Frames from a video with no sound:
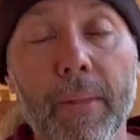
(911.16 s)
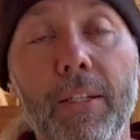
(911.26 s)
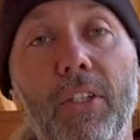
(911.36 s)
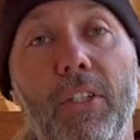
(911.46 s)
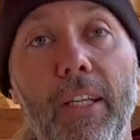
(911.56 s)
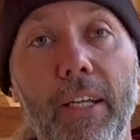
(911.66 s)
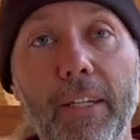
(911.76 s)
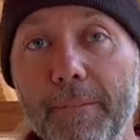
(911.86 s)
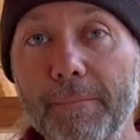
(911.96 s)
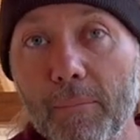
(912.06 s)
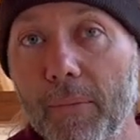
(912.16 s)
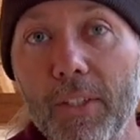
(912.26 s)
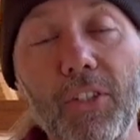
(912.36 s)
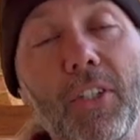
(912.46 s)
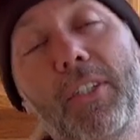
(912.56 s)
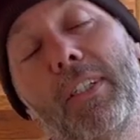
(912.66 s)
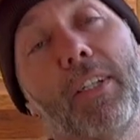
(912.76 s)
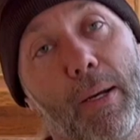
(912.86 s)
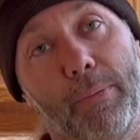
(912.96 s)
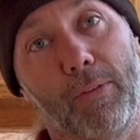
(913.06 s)
just lick just the
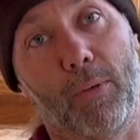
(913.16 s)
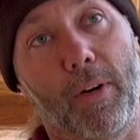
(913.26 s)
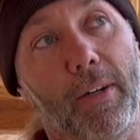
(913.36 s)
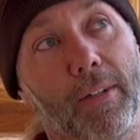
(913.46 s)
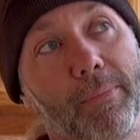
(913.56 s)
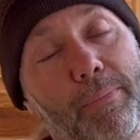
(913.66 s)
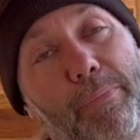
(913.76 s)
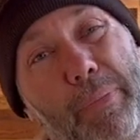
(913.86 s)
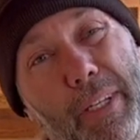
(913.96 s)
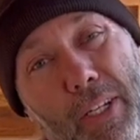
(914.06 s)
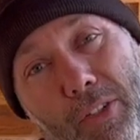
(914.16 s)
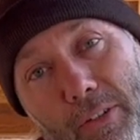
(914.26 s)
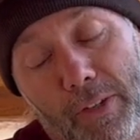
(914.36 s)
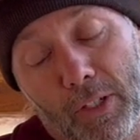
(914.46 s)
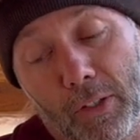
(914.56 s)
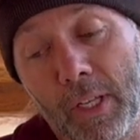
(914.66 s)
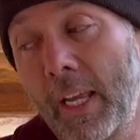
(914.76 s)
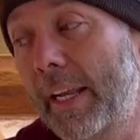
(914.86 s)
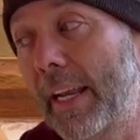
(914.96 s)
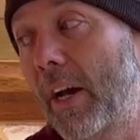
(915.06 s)
top of the water because they're fickle.
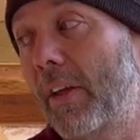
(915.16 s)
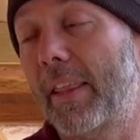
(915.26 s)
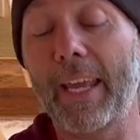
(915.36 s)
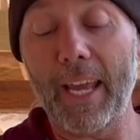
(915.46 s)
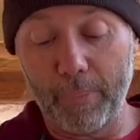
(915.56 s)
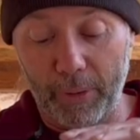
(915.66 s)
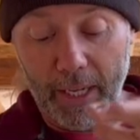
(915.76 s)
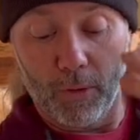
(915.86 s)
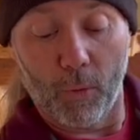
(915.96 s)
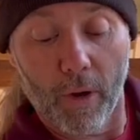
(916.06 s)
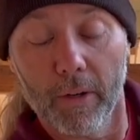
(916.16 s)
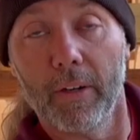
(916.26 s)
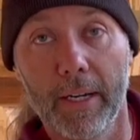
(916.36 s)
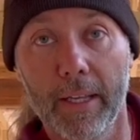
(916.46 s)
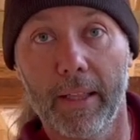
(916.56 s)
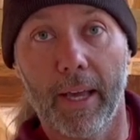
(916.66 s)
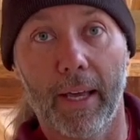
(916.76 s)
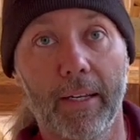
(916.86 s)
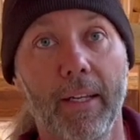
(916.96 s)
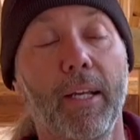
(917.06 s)
Now, they had plenty of water underneath
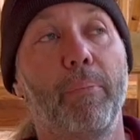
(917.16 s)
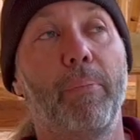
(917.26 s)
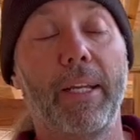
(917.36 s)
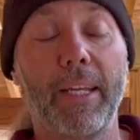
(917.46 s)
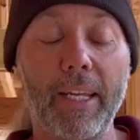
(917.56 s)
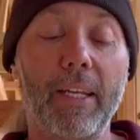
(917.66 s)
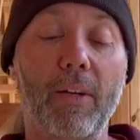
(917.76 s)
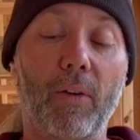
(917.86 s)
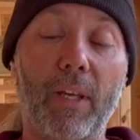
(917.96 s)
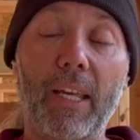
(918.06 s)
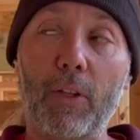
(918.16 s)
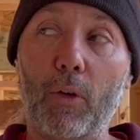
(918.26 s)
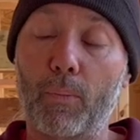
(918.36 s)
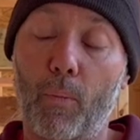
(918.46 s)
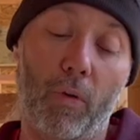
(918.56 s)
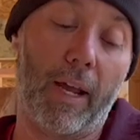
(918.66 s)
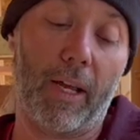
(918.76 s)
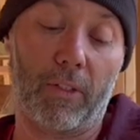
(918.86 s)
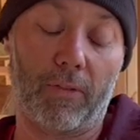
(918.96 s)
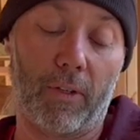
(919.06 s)
that, but he, even though it was more
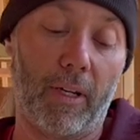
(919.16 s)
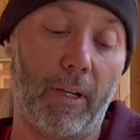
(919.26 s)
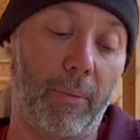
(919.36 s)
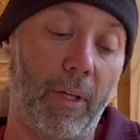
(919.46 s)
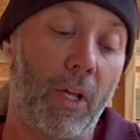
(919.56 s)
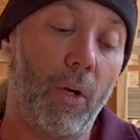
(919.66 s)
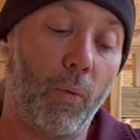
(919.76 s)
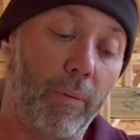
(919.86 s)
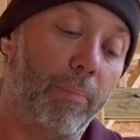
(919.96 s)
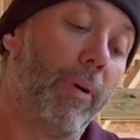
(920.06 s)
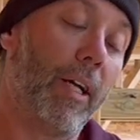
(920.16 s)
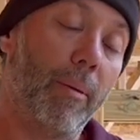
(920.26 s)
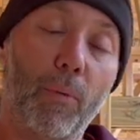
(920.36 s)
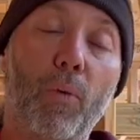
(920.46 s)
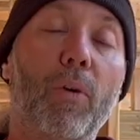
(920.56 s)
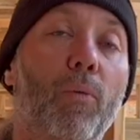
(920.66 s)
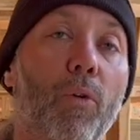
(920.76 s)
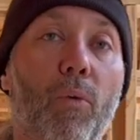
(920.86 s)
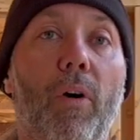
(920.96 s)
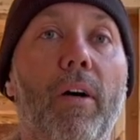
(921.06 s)
hassle for him, would bring up more and
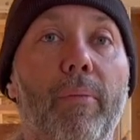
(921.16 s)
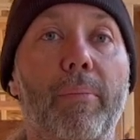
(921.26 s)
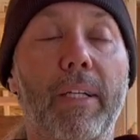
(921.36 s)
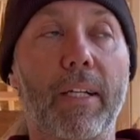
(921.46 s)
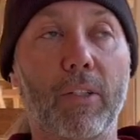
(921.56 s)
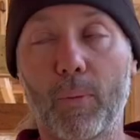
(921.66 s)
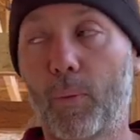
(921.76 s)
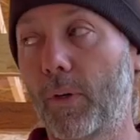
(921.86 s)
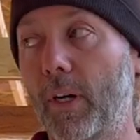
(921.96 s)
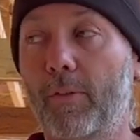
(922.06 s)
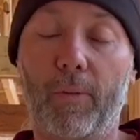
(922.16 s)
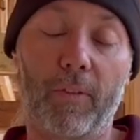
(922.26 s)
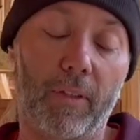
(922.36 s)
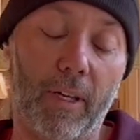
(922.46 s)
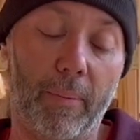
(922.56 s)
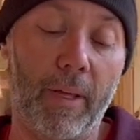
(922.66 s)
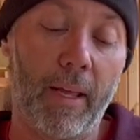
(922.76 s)
more water because it was more comfortable for them.